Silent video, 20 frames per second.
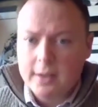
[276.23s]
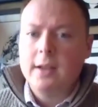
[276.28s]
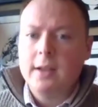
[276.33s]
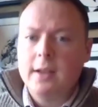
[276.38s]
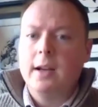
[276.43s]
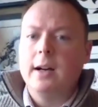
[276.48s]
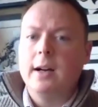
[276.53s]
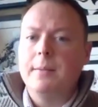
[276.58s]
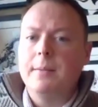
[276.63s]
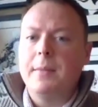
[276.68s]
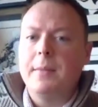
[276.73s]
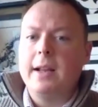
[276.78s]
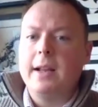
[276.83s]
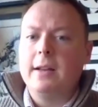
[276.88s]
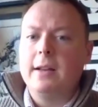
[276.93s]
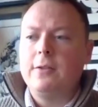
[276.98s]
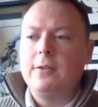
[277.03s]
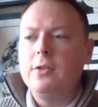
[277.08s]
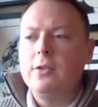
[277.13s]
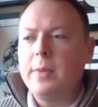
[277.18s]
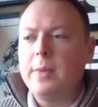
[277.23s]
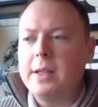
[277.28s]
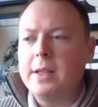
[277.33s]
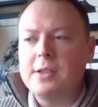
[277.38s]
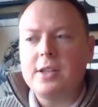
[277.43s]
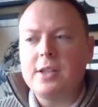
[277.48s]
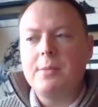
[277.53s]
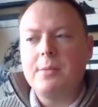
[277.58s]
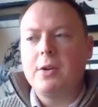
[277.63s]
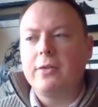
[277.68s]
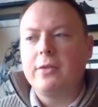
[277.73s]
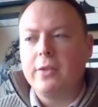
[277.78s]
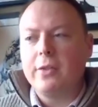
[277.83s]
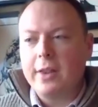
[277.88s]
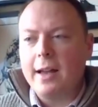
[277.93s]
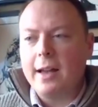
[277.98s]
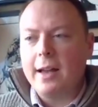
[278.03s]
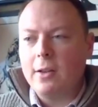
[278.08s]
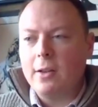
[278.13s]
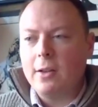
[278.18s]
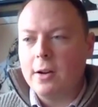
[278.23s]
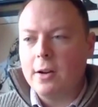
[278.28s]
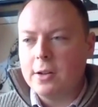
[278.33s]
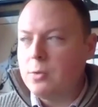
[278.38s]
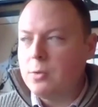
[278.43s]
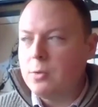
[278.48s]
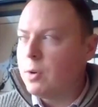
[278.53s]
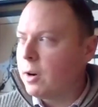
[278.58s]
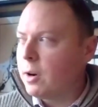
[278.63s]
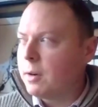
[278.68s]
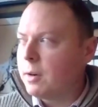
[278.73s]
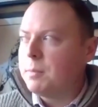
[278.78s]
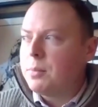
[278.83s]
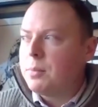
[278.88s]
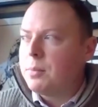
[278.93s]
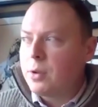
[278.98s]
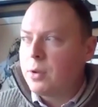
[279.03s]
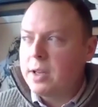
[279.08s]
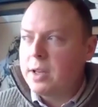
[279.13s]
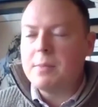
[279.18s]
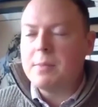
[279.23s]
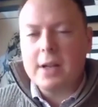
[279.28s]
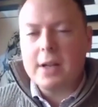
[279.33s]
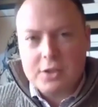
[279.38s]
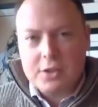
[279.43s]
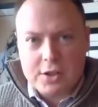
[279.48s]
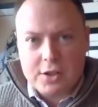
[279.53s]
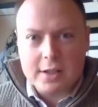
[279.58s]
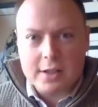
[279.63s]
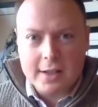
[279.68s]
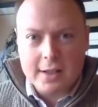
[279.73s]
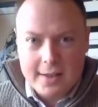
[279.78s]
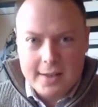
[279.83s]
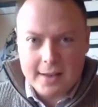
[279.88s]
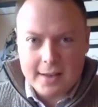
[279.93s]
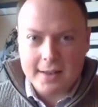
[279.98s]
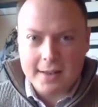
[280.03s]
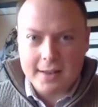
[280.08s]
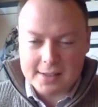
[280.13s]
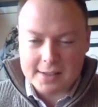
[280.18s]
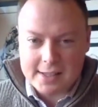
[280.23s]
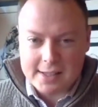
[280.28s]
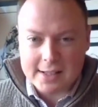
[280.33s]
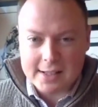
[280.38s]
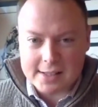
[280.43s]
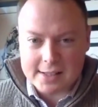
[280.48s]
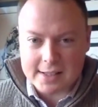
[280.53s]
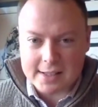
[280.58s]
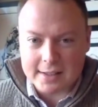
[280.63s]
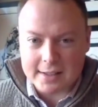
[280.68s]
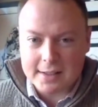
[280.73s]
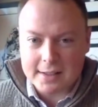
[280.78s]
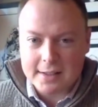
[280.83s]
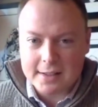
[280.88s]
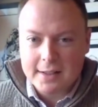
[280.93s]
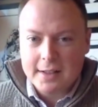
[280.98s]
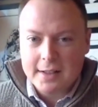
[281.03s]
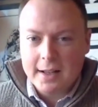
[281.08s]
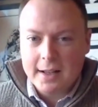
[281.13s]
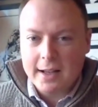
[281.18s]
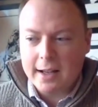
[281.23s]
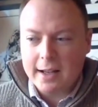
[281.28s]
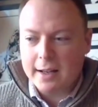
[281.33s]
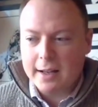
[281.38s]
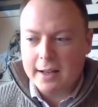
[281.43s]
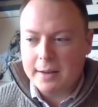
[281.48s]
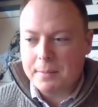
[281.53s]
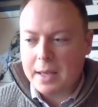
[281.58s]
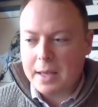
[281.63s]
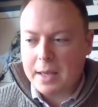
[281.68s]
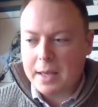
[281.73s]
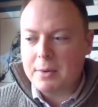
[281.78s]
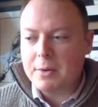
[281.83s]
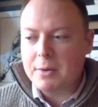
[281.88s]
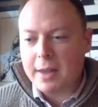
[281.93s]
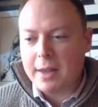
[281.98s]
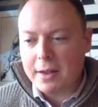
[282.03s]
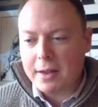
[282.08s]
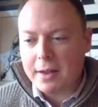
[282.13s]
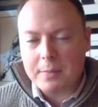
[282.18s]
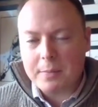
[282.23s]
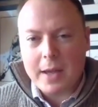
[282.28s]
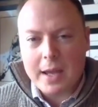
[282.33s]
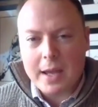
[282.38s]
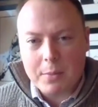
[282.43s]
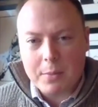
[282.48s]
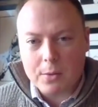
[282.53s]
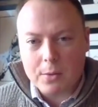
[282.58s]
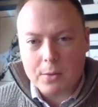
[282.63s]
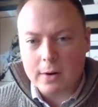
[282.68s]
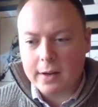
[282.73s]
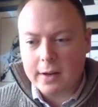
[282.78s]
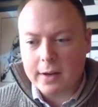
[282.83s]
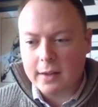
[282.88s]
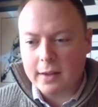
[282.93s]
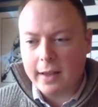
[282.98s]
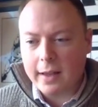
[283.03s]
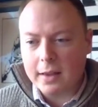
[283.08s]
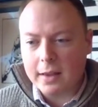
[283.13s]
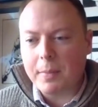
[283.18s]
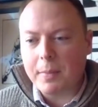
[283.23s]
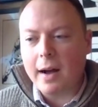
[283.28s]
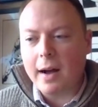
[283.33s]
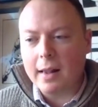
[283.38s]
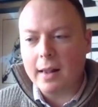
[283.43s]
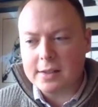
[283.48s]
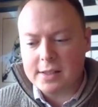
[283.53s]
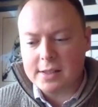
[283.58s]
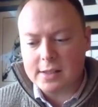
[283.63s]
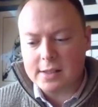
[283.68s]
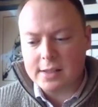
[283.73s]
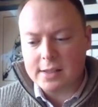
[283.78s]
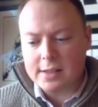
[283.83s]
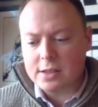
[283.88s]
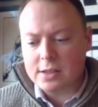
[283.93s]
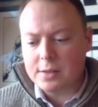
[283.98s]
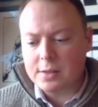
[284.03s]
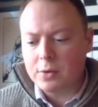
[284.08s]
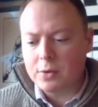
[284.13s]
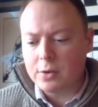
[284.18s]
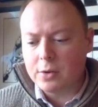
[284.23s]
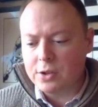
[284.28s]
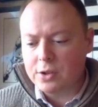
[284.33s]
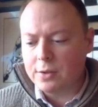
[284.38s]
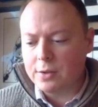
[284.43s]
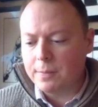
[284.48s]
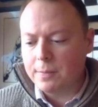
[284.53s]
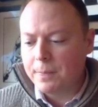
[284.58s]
And if you've been somewhere for that long, you are pretty much a citizen, maybe without the paperwork and the policies that support you.